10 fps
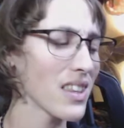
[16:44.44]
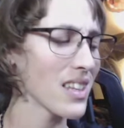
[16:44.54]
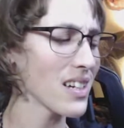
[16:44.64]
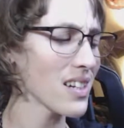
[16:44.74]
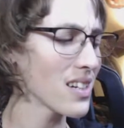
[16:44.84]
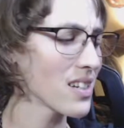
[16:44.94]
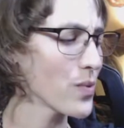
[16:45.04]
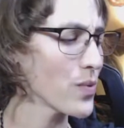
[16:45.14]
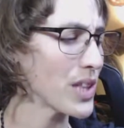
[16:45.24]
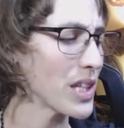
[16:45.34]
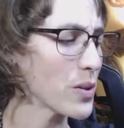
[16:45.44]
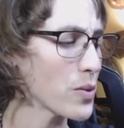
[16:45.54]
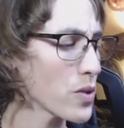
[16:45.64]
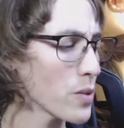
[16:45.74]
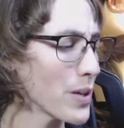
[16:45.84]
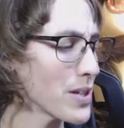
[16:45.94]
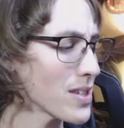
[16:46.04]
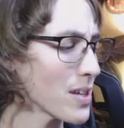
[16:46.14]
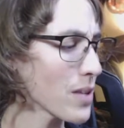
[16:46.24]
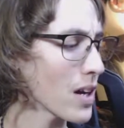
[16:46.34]
think those are the
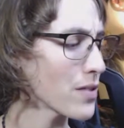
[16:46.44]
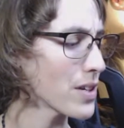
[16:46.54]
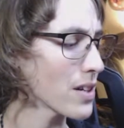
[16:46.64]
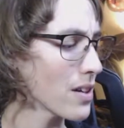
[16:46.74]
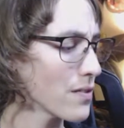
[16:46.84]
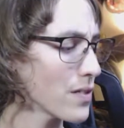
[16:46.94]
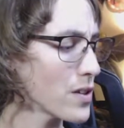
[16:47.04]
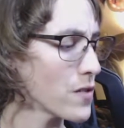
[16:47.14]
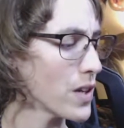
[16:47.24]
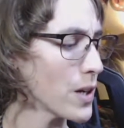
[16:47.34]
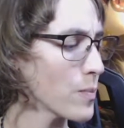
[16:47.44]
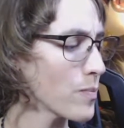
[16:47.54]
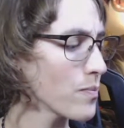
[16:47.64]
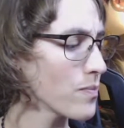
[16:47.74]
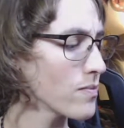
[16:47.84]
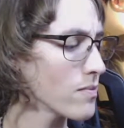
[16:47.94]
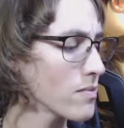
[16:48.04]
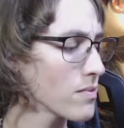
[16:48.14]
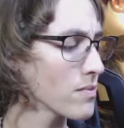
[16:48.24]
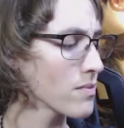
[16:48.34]
points that I'm covering for this video.
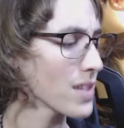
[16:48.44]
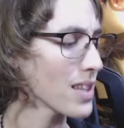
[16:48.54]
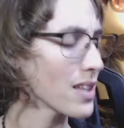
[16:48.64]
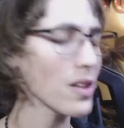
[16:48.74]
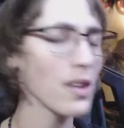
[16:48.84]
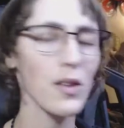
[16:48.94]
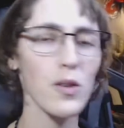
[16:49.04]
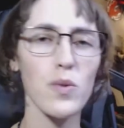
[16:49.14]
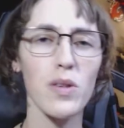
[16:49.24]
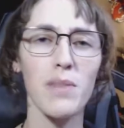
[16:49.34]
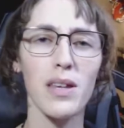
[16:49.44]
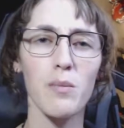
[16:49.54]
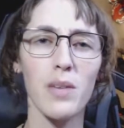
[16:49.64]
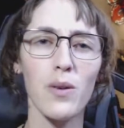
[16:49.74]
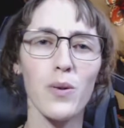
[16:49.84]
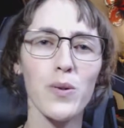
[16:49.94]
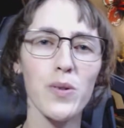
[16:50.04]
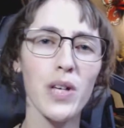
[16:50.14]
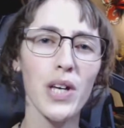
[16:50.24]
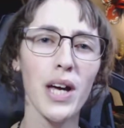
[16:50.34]
I think those were the main
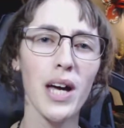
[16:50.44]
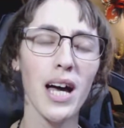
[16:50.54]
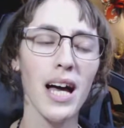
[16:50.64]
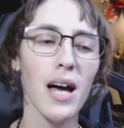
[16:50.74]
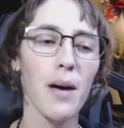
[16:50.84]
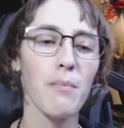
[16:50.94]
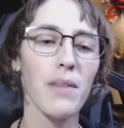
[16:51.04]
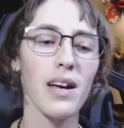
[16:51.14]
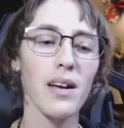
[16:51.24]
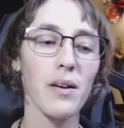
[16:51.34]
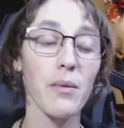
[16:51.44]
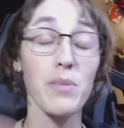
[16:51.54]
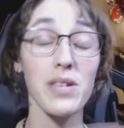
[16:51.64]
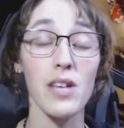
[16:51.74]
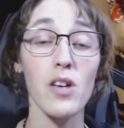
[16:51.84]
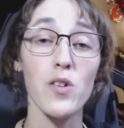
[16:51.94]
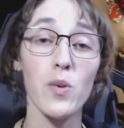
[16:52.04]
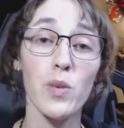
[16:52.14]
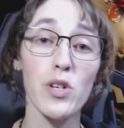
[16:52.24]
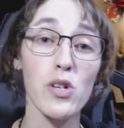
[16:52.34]
goals. Besides
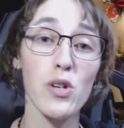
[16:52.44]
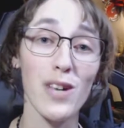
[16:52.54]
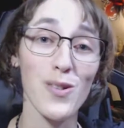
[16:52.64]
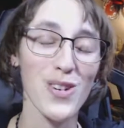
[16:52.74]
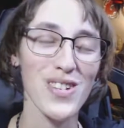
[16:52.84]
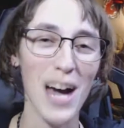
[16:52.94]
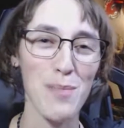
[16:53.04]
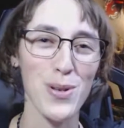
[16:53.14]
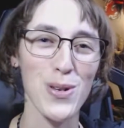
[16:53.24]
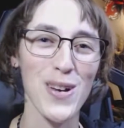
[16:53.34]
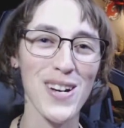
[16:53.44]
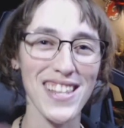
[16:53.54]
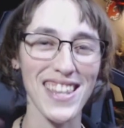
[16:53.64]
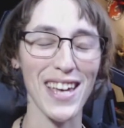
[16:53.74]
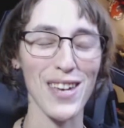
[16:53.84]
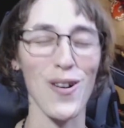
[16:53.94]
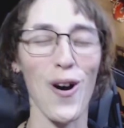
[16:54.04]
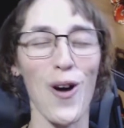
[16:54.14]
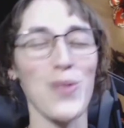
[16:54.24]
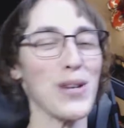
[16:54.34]
also wishing you guys, of course, Happy New Year, and thanking
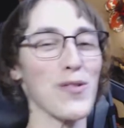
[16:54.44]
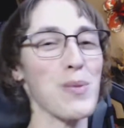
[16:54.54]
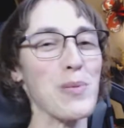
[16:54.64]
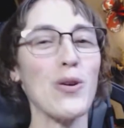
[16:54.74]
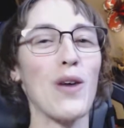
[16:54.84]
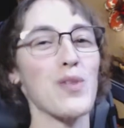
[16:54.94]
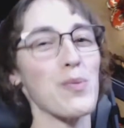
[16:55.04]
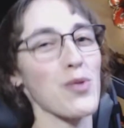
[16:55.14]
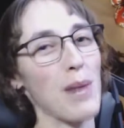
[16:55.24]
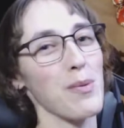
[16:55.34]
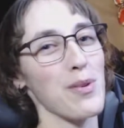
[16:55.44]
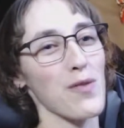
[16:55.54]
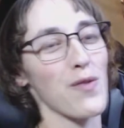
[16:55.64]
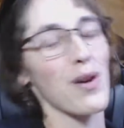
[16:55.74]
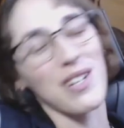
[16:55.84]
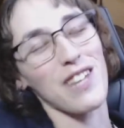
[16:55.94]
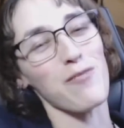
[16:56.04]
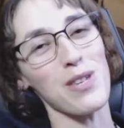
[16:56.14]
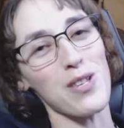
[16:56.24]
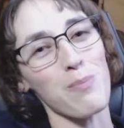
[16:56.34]
all the wonderful people who have subscribed to me so far and
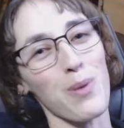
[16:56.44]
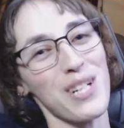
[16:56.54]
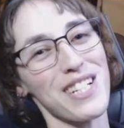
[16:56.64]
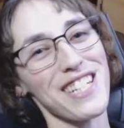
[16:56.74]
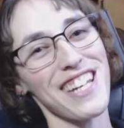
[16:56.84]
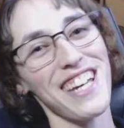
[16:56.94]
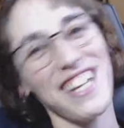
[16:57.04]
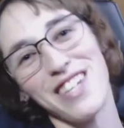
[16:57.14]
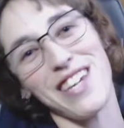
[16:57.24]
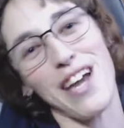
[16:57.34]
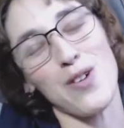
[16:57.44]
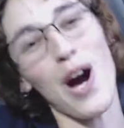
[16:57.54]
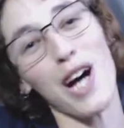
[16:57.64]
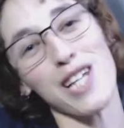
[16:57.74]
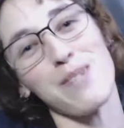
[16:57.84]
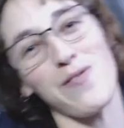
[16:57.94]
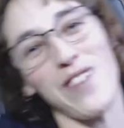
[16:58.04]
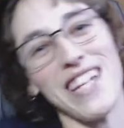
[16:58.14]
given me support. You guys are awesome and